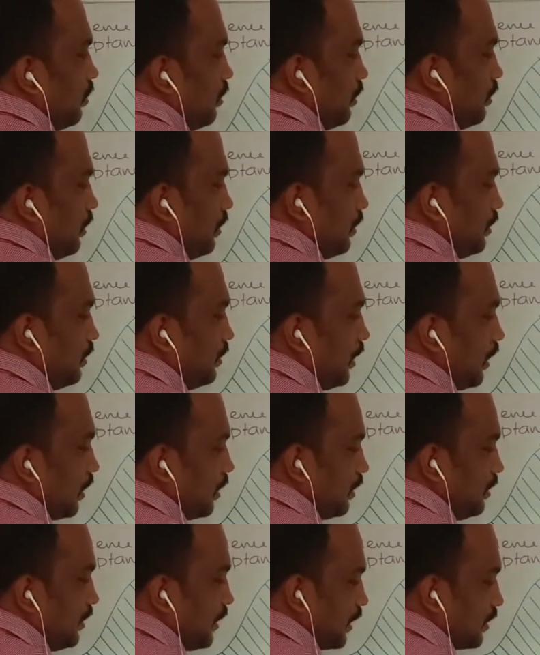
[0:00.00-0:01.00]
is the
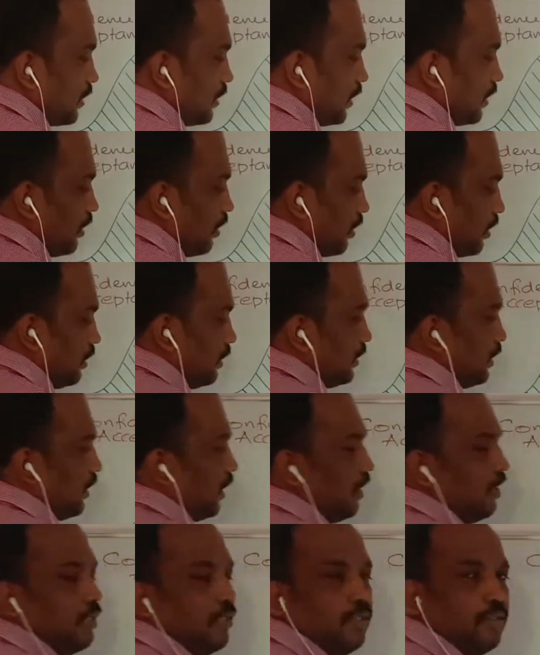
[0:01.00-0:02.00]
rejecting
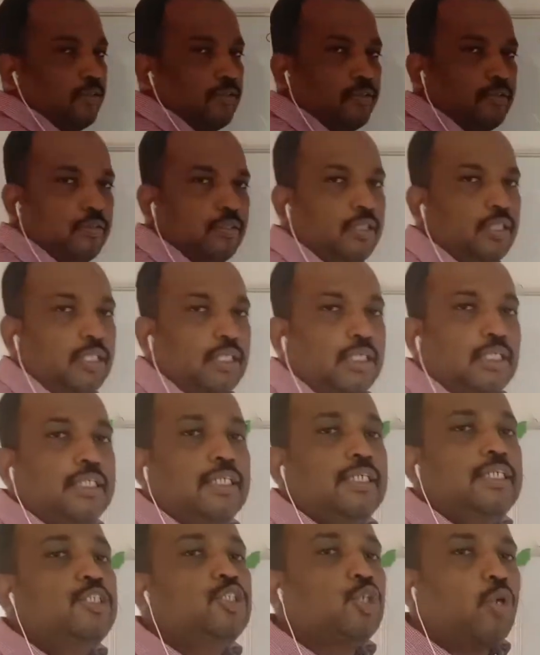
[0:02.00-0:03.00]
region.
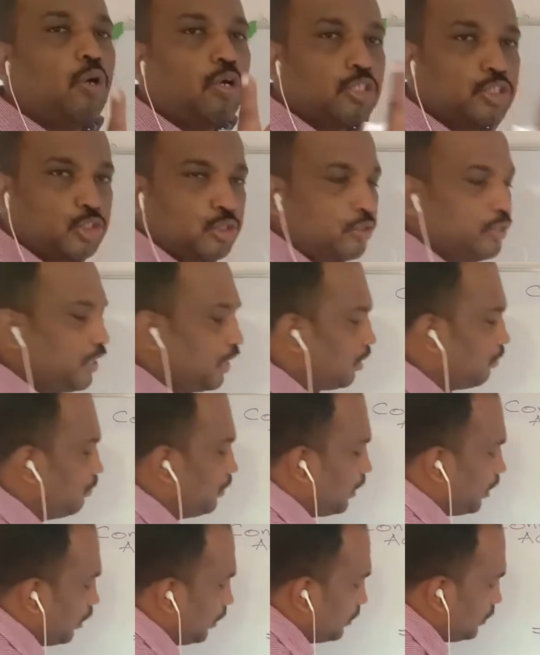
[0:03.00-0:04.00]
It's also named
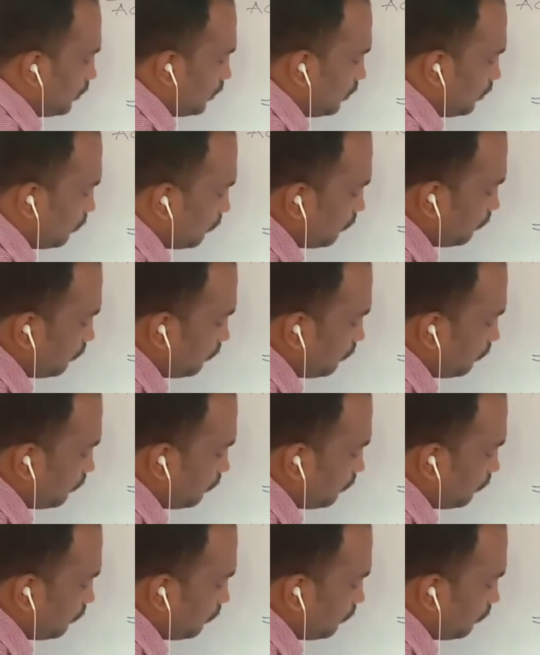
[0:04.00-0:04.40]
as